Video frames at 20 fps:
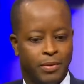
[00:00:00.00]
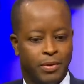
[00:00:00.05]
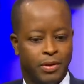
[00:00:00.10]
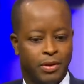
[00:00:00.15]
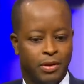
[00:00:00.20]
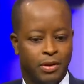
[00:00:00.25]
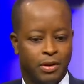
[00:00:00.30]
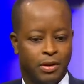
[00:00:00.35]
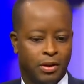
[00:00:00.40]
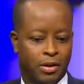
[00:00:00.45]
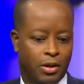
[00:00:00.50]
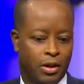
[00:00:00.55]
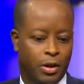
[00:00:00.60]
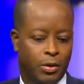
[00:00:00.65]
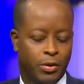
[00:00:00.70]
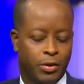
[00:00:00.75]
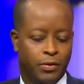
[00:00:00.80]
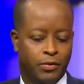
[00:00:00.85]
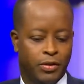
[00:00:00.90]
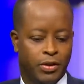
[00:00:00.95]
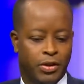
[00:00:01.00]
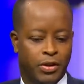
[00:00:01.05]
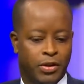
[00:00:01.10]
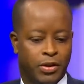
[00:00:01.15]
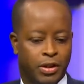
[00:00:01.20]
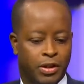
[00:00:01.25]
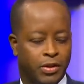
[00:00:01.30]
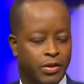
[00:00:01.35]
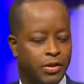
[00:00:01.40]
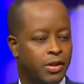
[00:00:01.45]
The Howard University
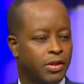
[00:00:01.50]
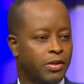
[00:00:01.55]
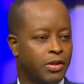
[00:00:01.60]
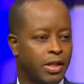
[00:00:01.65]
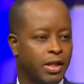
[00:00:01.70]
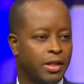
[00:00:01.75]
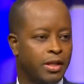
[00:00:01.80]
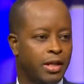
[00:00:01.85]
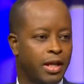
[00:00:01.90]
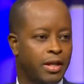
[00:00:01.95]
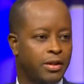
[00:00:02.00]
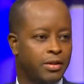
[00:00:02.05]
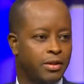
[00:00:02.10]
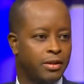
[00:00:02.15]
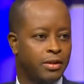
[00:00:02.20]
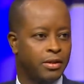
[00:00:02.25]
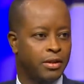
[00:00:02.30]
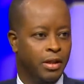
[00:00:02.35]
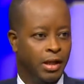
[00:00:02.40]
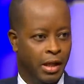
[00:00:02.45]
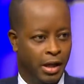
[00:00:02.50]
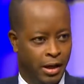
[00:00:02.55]
Sickle Cell Center has a